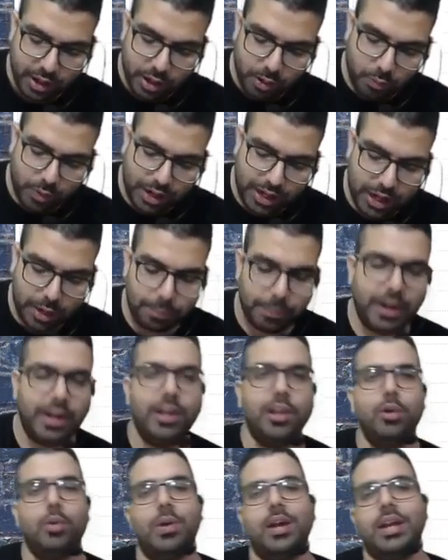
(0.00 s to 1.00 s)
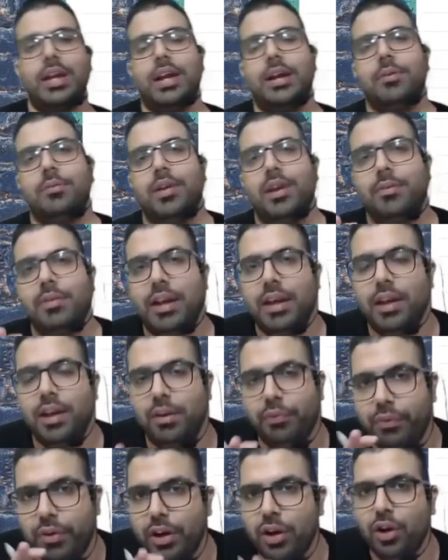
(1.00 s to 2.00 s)
What happened? You were given a
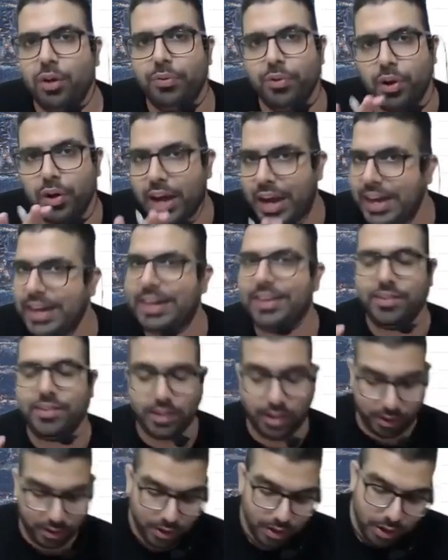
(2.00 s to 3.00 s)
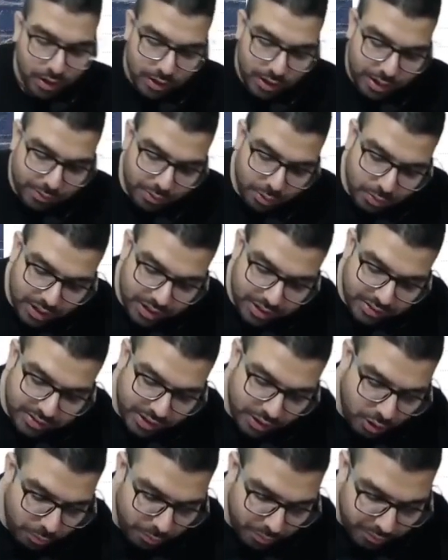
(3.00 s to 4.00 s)
refund of your ITC. Everyone listen
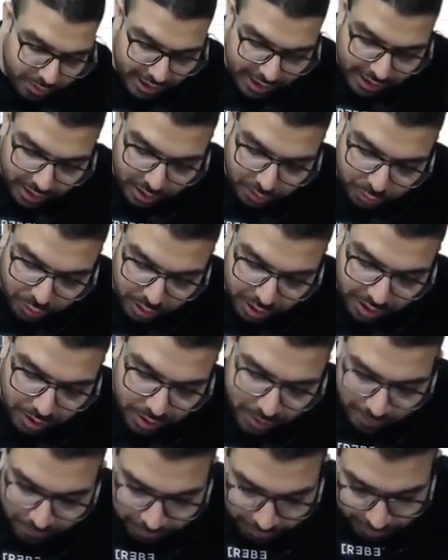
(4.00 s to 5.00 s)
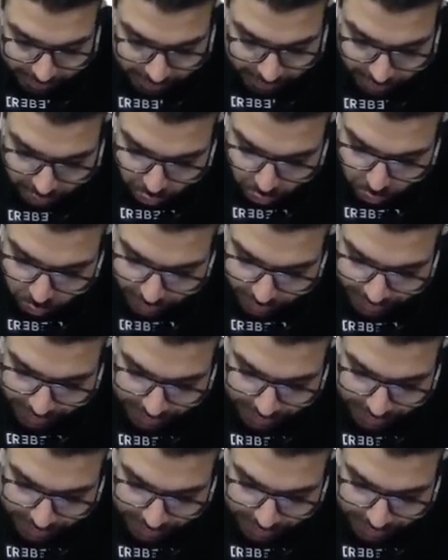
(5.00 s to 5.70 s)
to me very carefully. You went